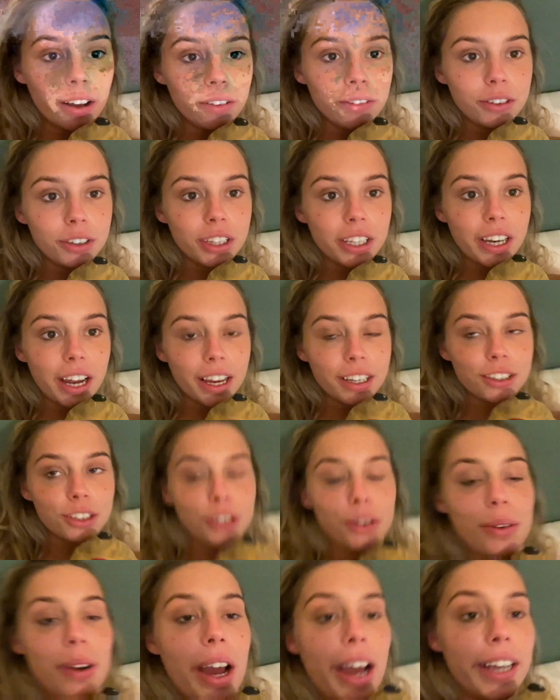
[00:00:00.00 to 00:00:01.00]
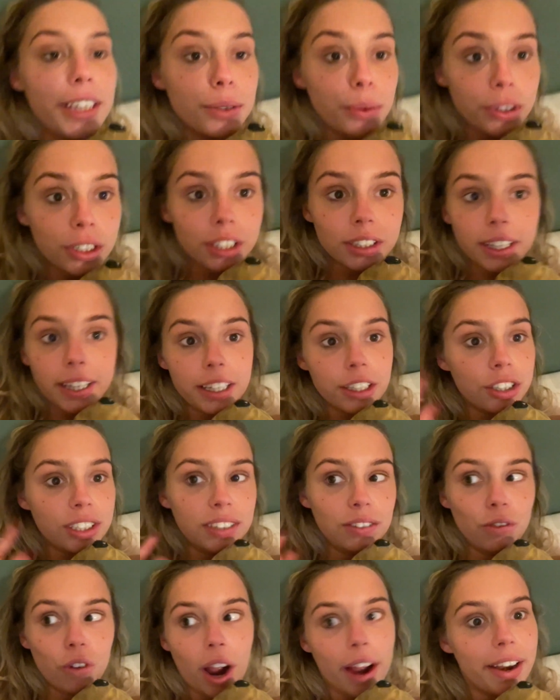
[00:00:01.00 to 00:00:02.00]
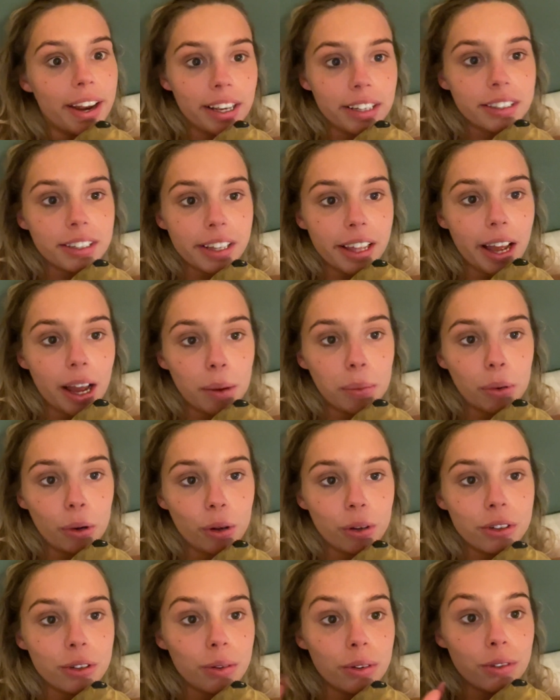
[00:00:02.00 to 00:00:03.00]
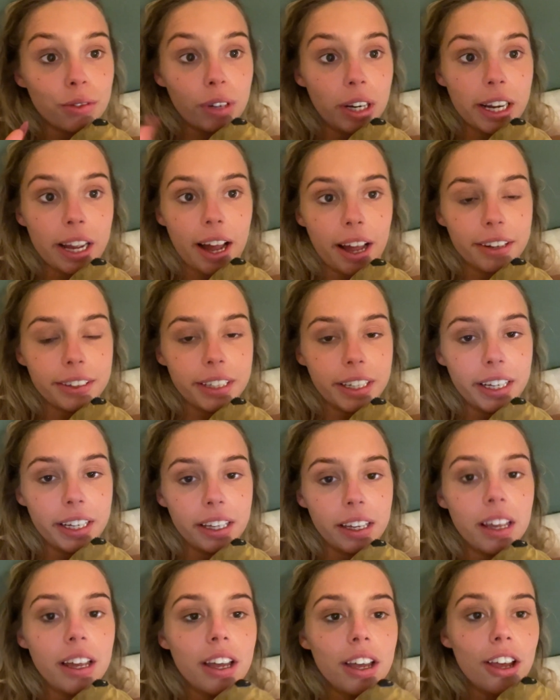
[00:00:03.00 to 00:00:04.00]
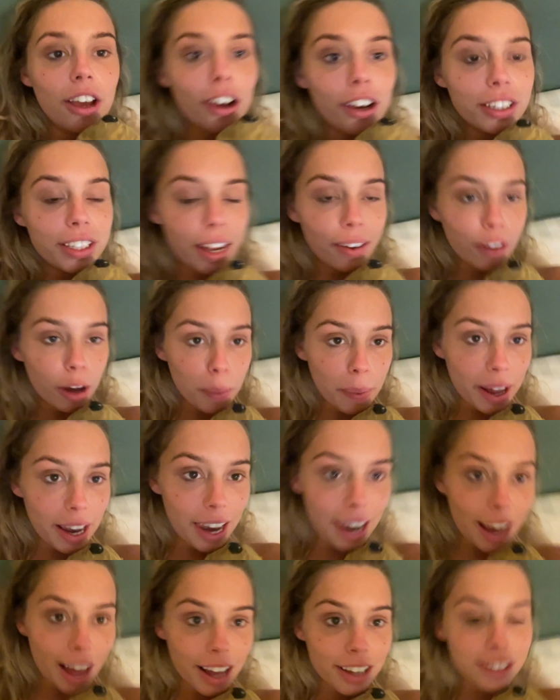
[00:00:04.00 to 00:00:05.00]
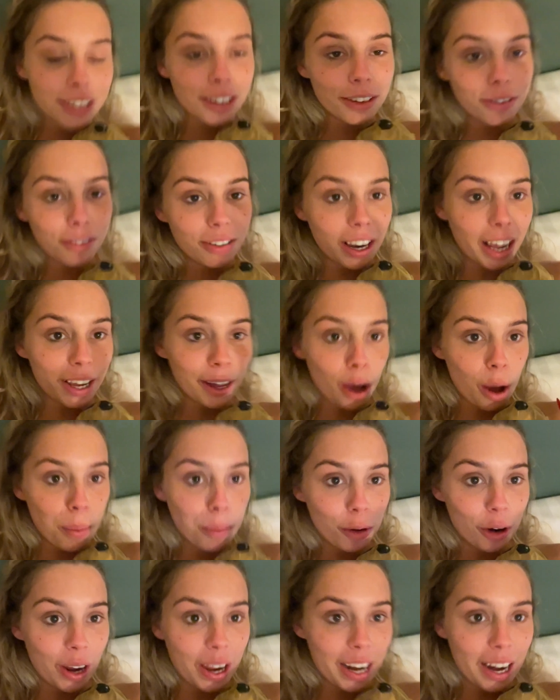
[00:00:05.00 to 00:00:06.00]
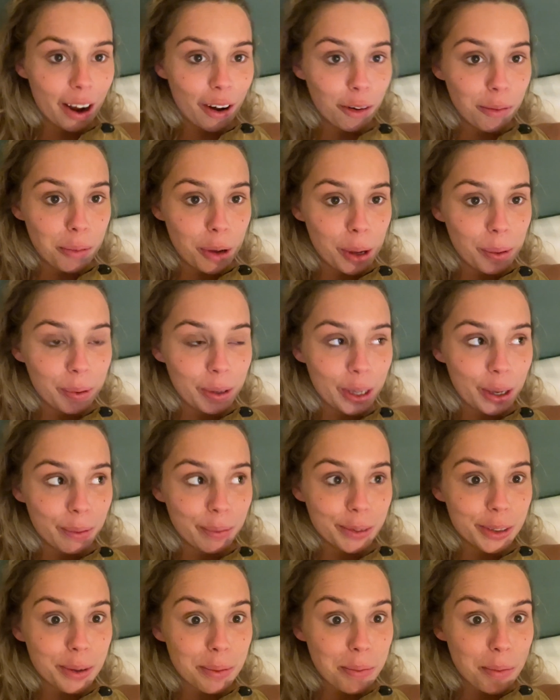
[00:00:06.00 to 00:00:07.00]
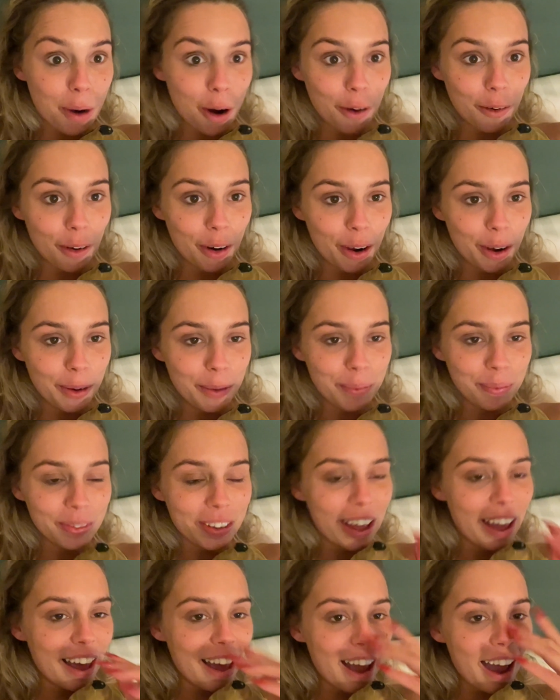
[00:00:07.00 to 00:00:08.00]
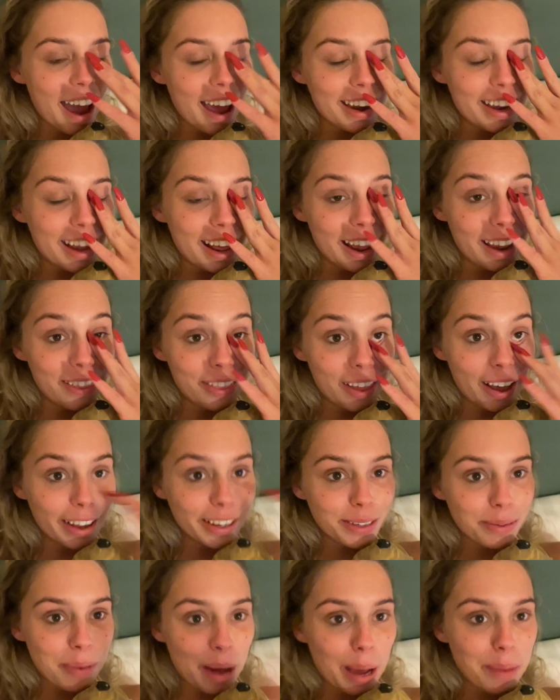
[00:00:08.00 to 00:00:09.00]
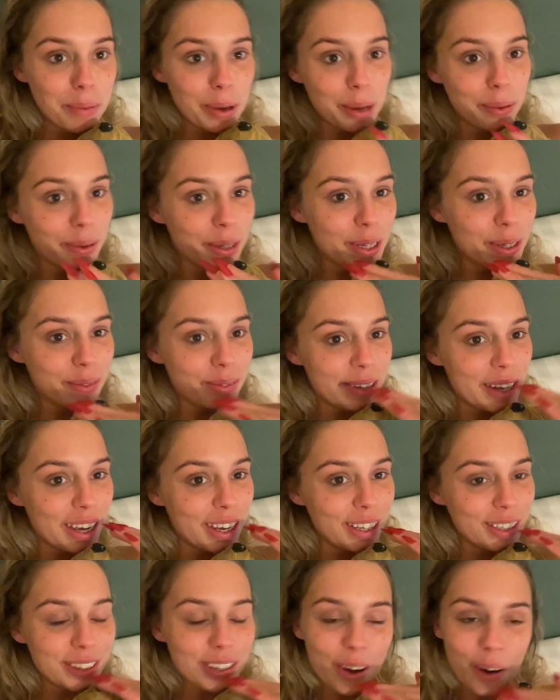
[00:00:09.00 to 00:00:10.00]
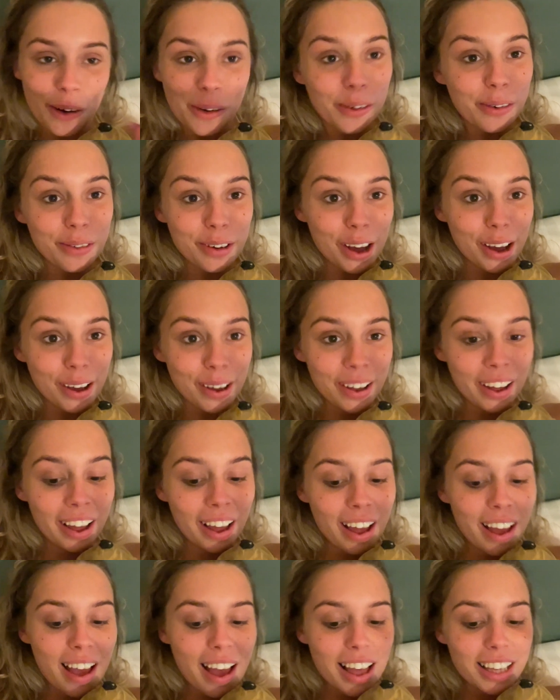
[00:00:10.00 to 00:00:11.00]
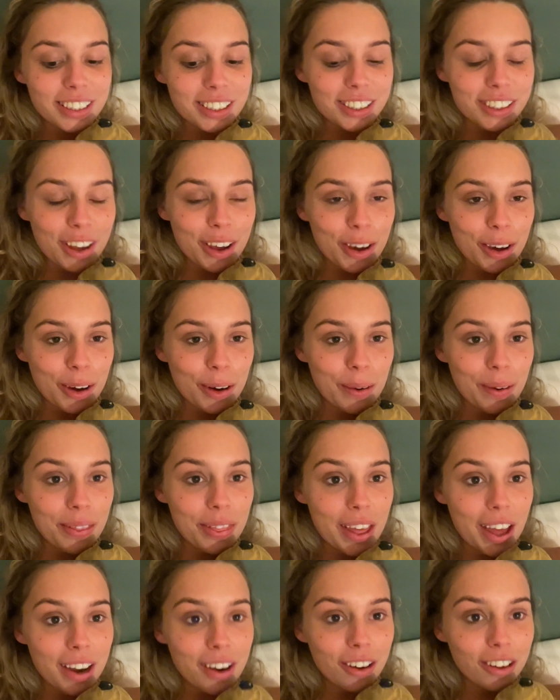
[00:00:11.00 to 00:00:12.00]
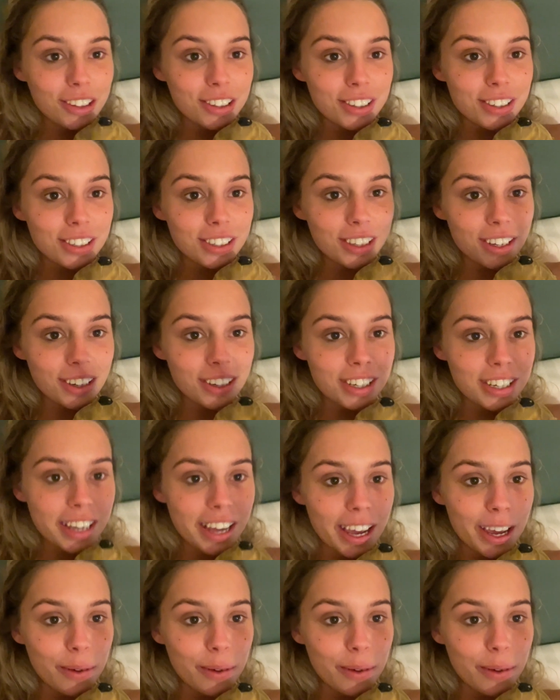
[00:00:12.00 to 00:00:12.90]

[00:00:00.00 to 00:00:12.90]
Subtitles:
for the next two nights, which is literally right next to the airport, so it's really handy because I've got my last flight operating out of Birmingham tomorrow and then that's my Birmingham days over. So then on Sunday